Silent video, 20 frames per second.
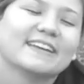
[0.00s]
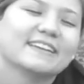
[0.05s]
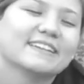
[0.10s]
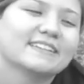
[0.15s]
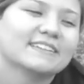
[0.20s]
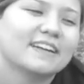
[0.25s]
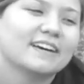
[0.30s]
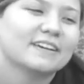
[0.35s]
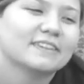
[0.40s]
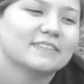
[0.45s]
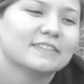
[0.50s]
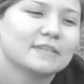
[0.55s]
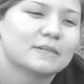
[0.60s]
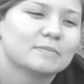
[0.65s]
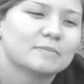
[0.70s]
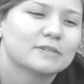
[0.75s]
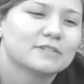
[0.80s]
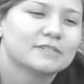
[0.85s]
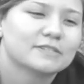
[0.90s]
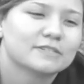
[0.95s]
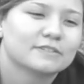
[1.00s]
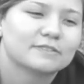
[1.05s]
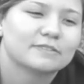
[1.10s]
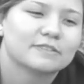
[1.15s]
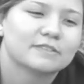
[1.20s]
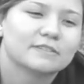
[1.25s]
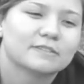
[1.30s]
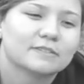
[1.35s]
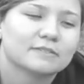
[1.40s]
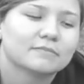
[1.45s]
lottery numbers
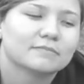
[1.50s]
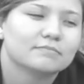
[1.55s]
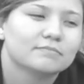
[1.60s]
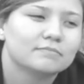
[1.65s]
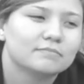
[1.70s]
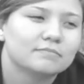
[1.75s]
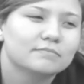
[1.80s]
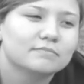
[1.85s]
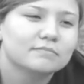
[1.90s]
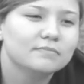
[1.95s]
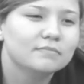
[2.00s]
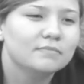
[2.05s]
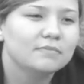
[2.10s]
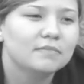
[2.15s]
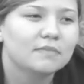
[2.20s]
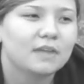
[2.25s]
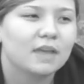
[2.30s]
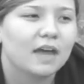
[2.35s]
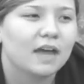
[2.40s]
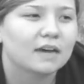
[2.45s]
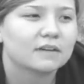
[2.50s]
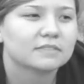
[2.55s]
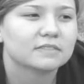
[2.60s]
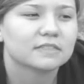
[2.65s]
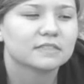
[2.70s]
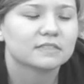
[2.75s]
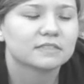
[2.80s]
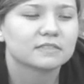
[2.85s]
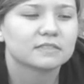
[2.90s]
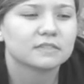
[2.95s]
for
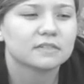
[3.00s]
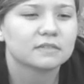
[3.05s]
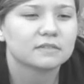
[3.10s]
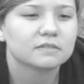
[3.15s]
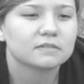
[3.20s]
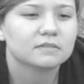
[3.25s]
housing, so